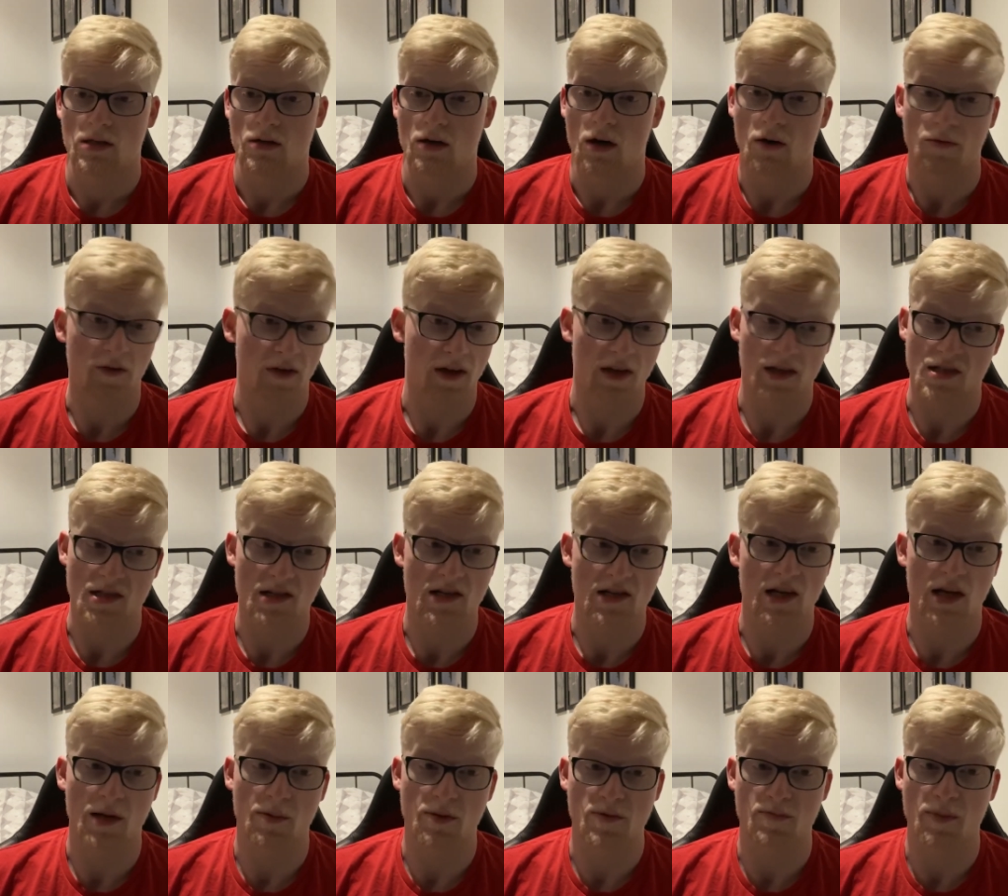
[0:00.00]
I think it's the
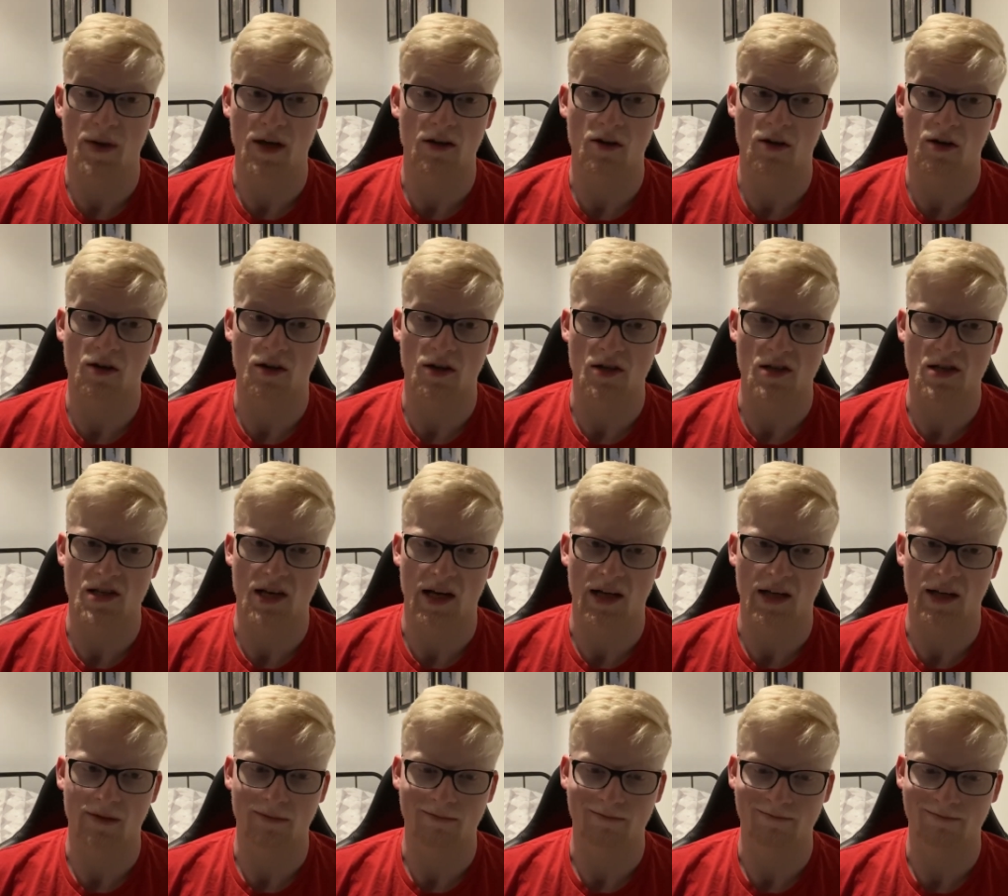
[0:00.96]
same as Ben Garner's
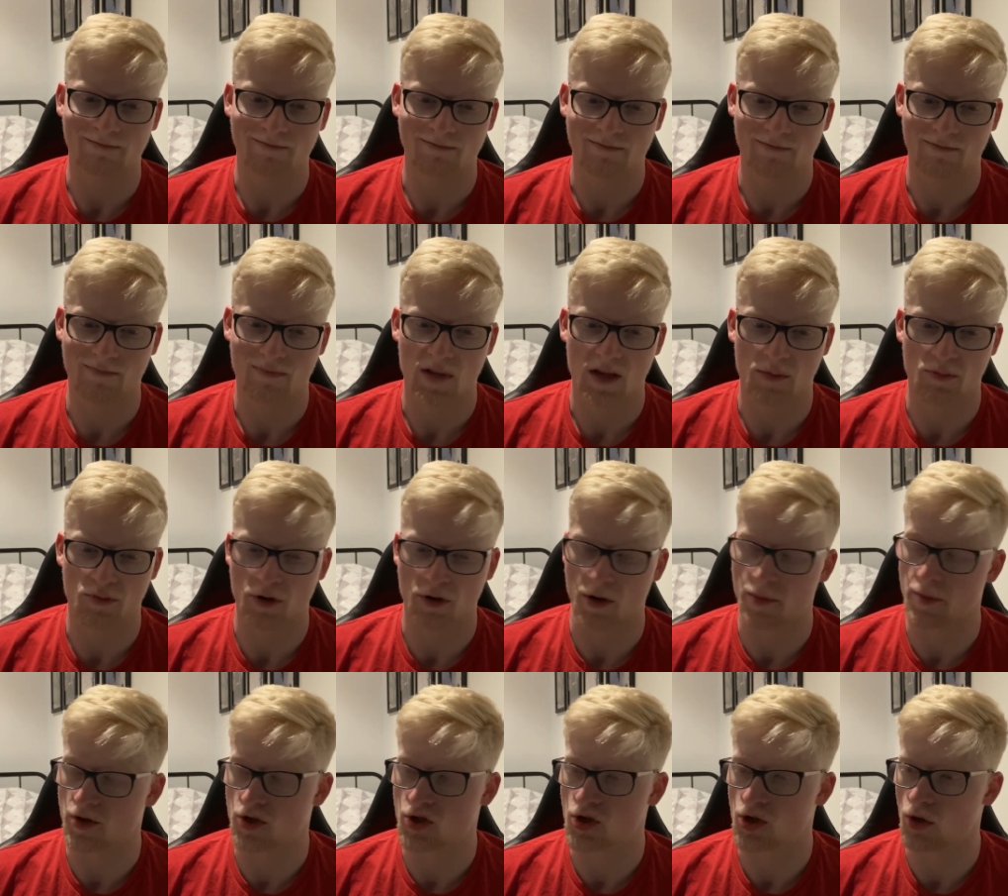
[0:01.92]
sacking
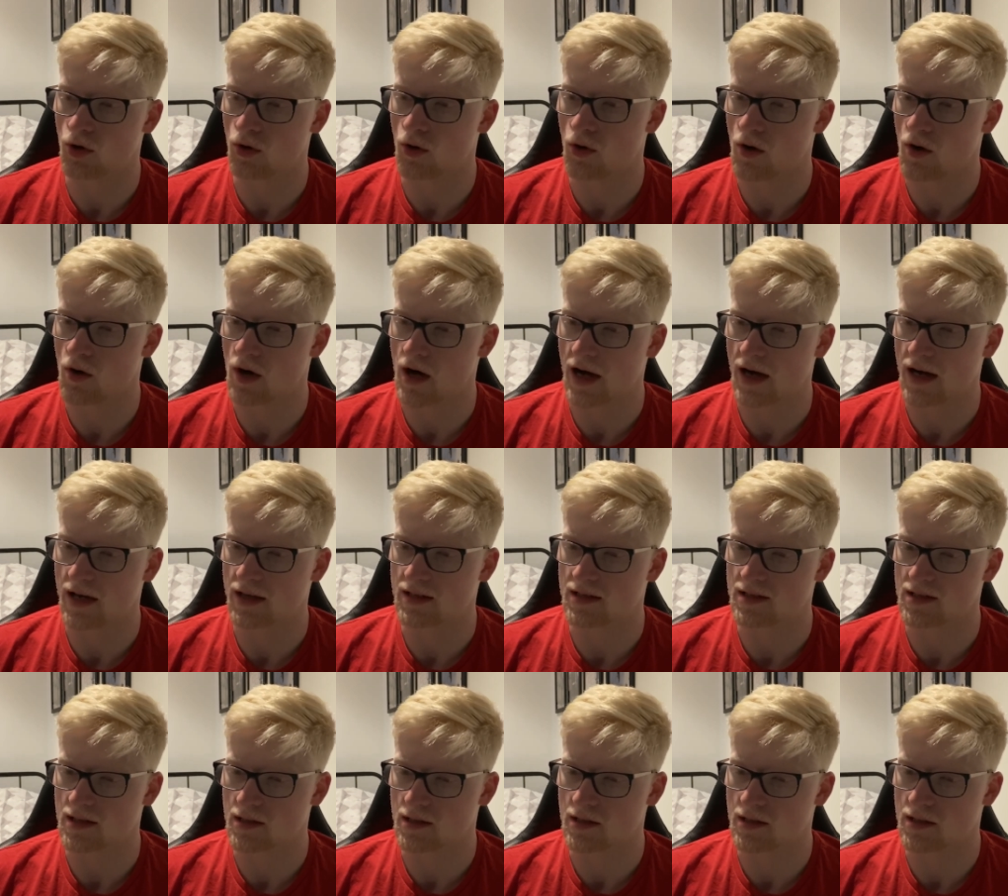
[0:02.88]
premature
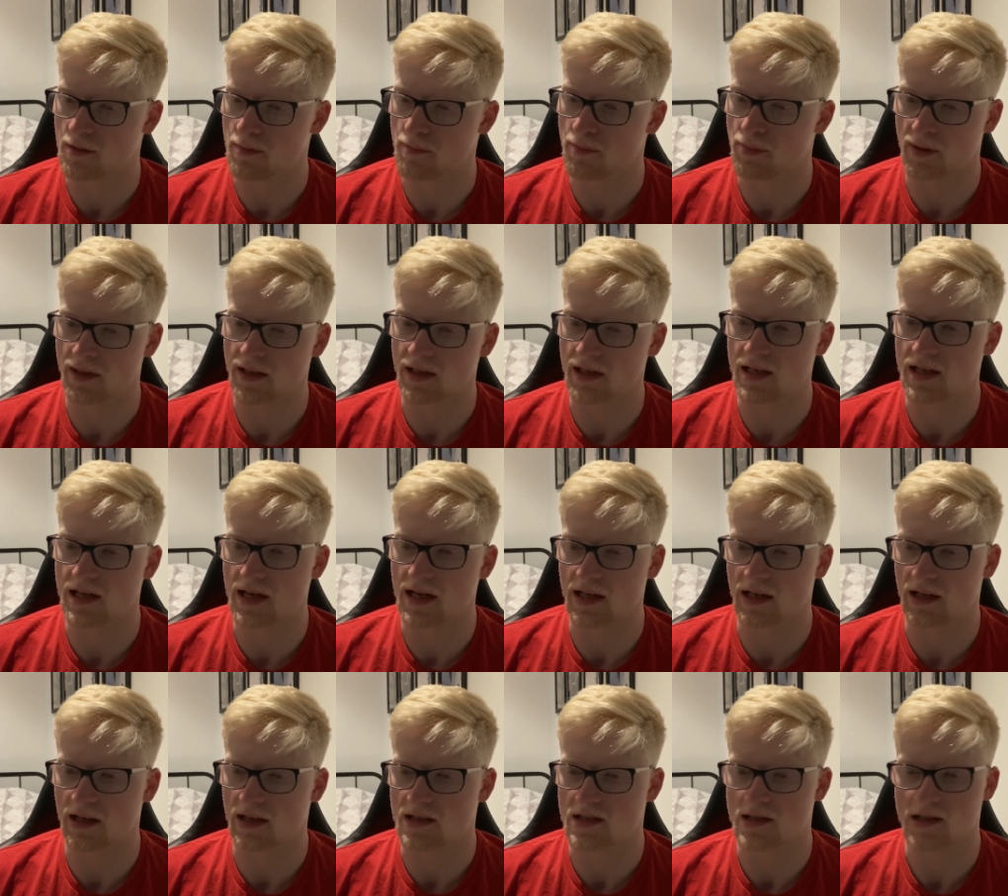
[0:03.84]
and completely
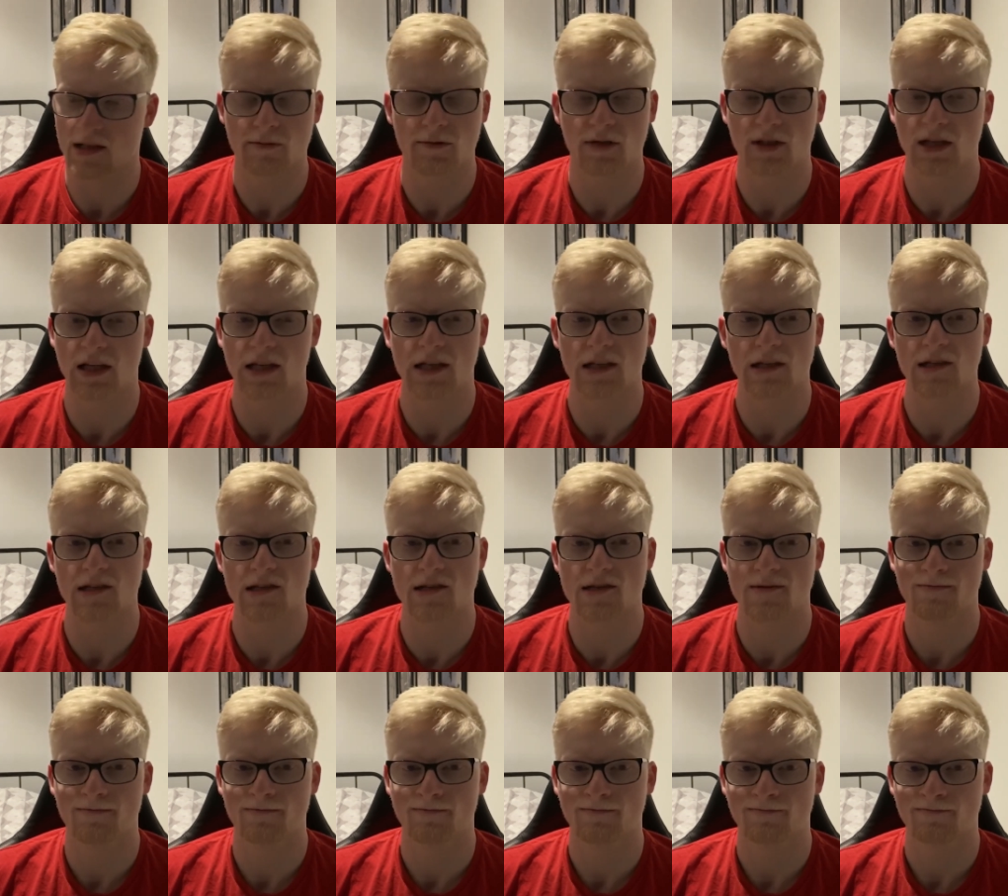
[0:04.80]
and utterly
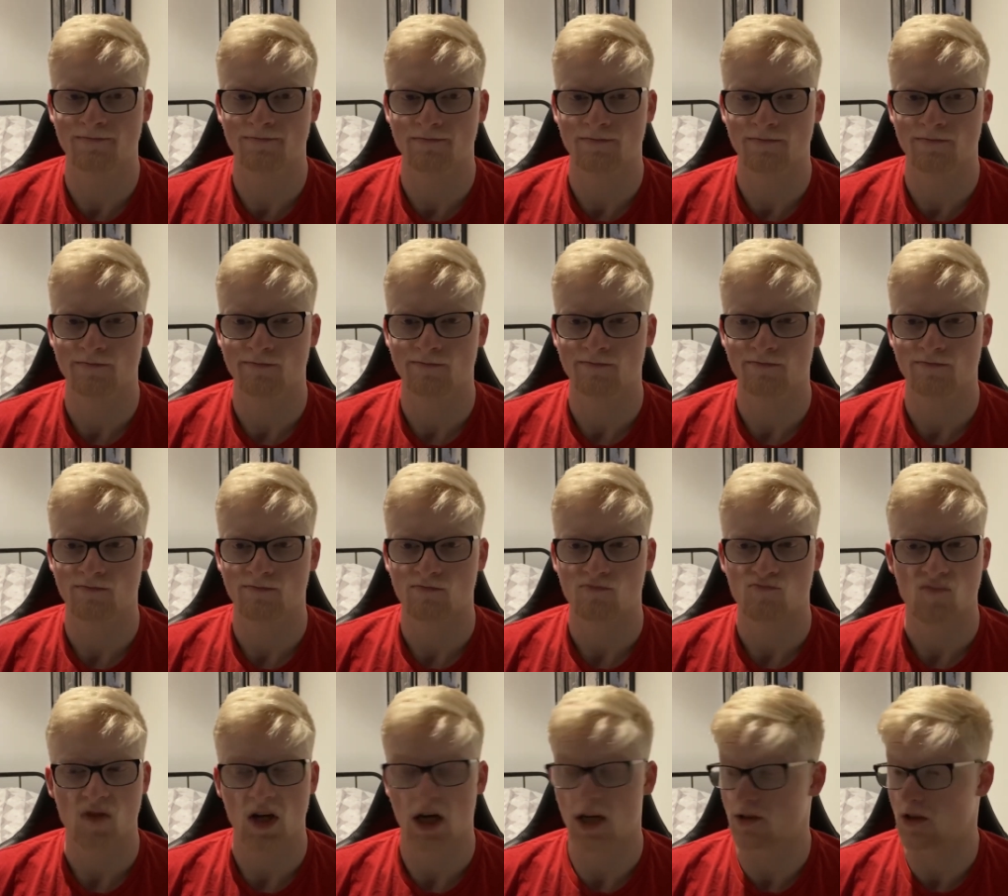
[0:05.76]
ridiculous.
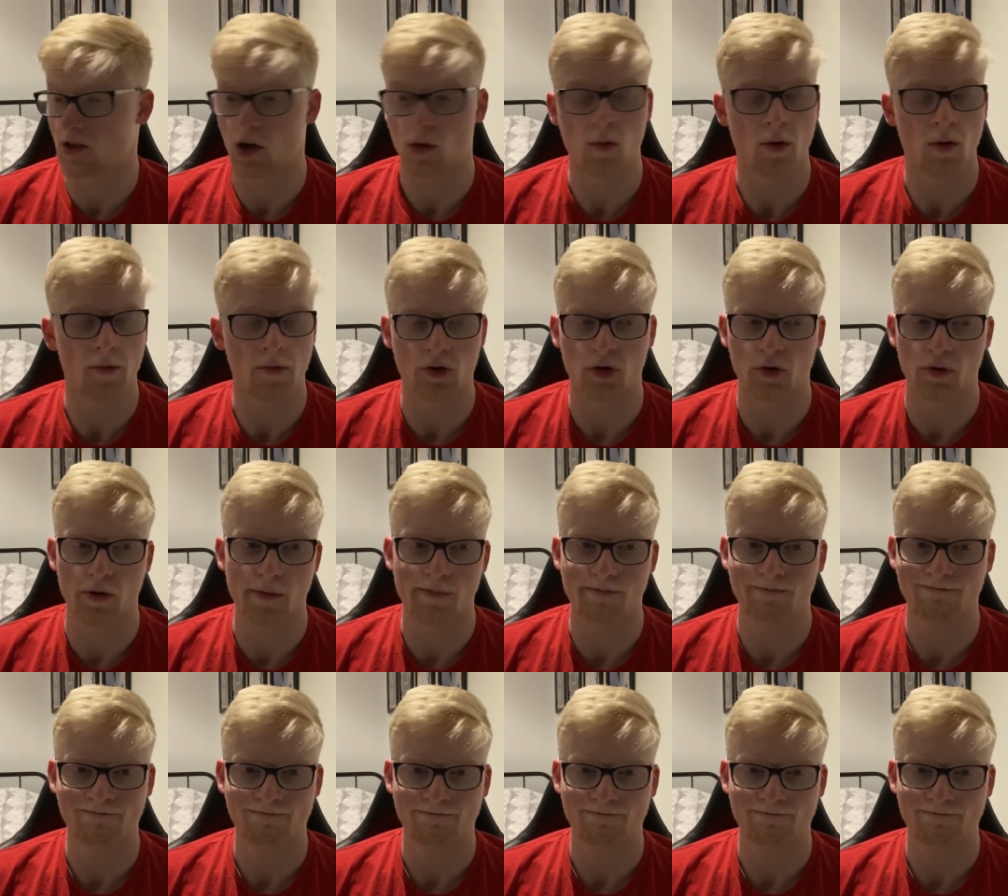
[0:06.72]
I don't know what we're doing.